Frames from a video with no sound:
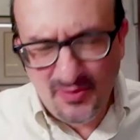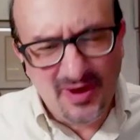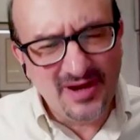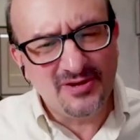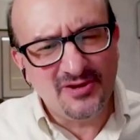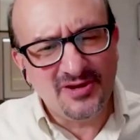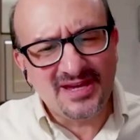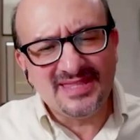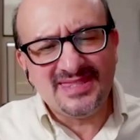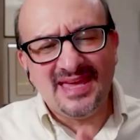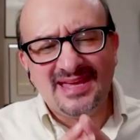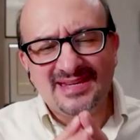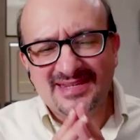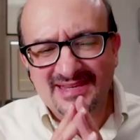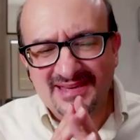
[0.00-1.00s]
you want to look at
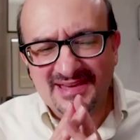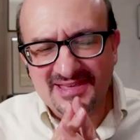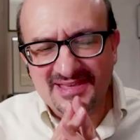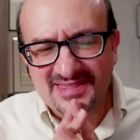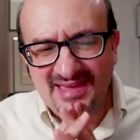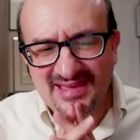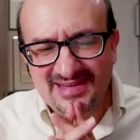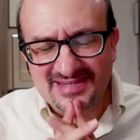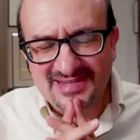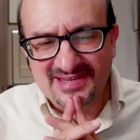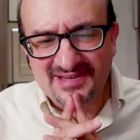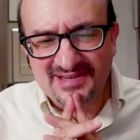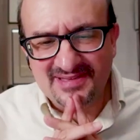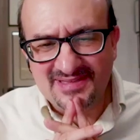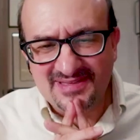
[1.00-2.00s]
that uh, at that
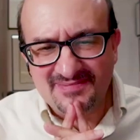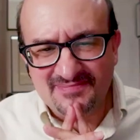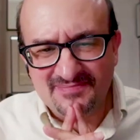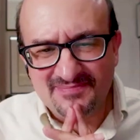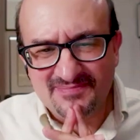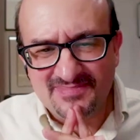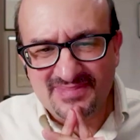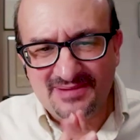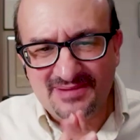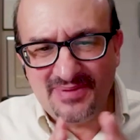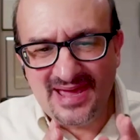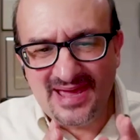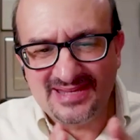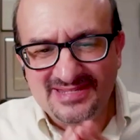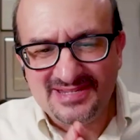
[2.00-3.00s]
uh, that
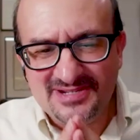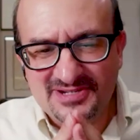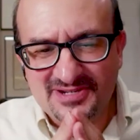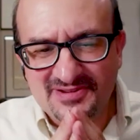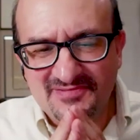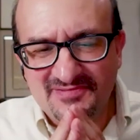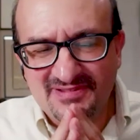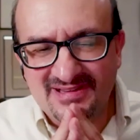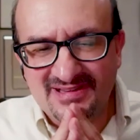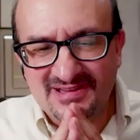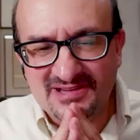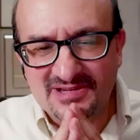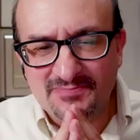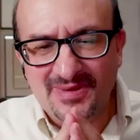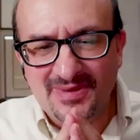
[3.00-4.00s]
passage of
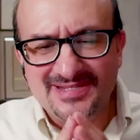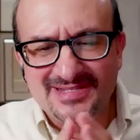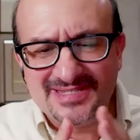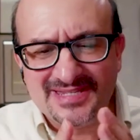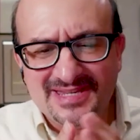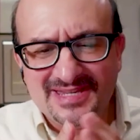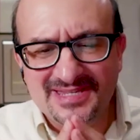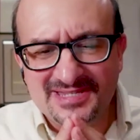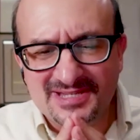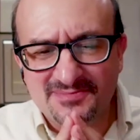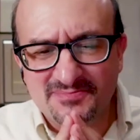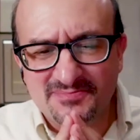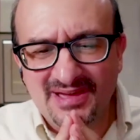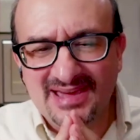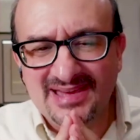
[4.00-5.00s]
uh, Khmelnytsky's
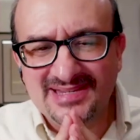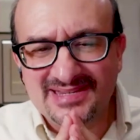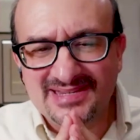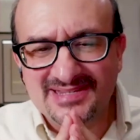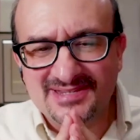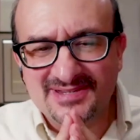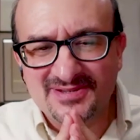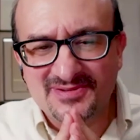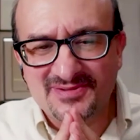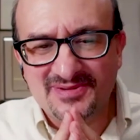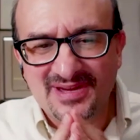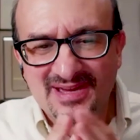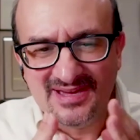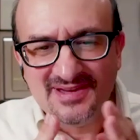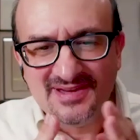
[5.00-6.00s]
complaint as to
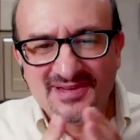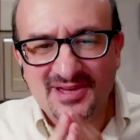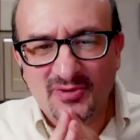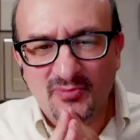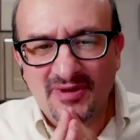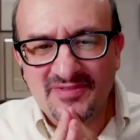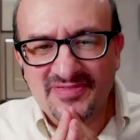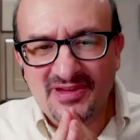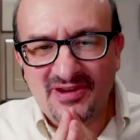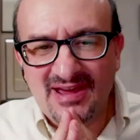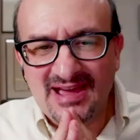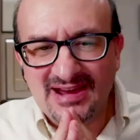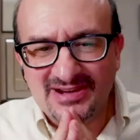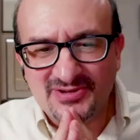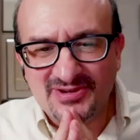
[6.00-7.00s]
you know what they're
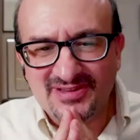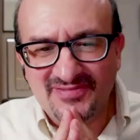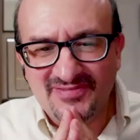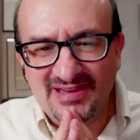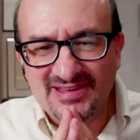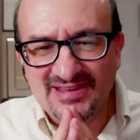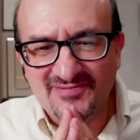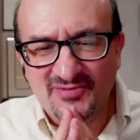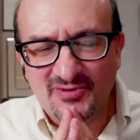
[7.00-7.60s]
actually fighting